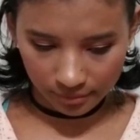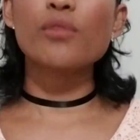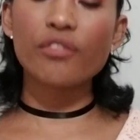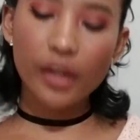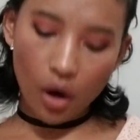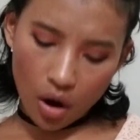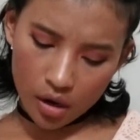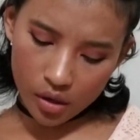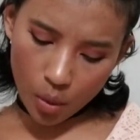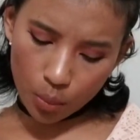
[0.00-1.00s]
Moving
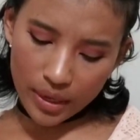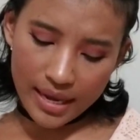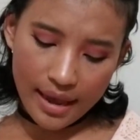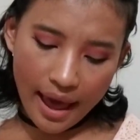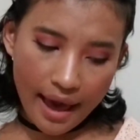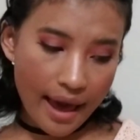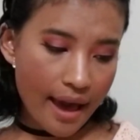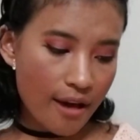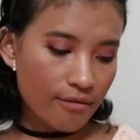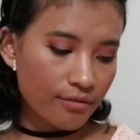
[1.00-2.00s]
on, we
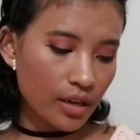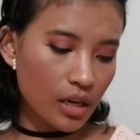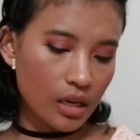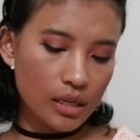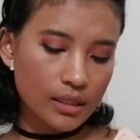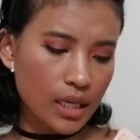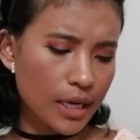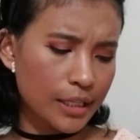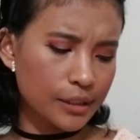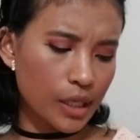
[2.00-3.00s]
have is
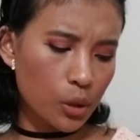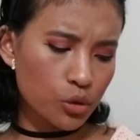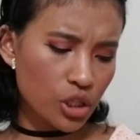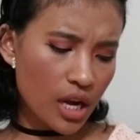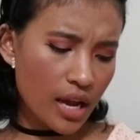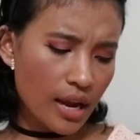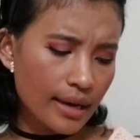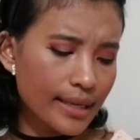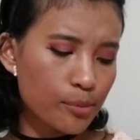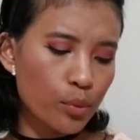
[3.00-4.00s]
a Dolce
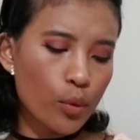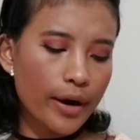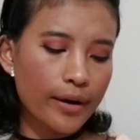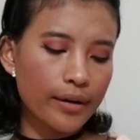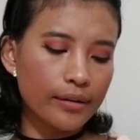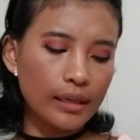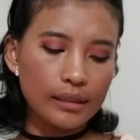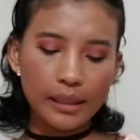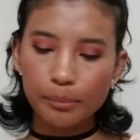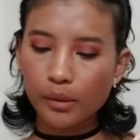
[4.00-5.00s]
Lip Wear
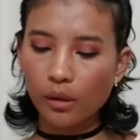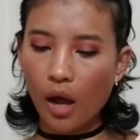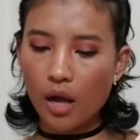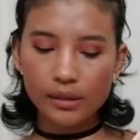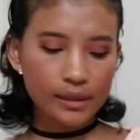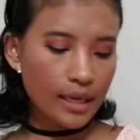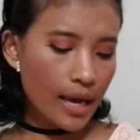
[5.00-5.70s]
Lip Gloss,